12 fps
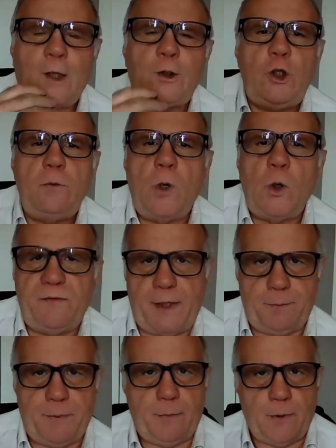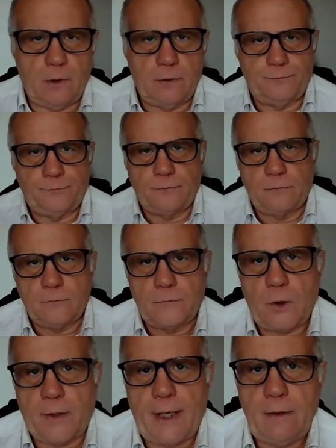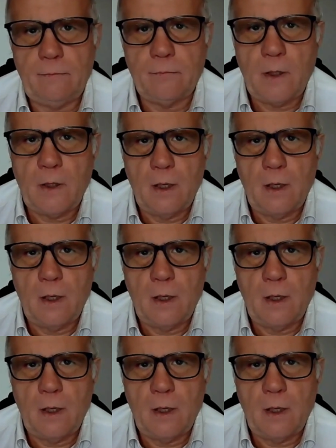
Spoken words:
how do you motivate people? Okay.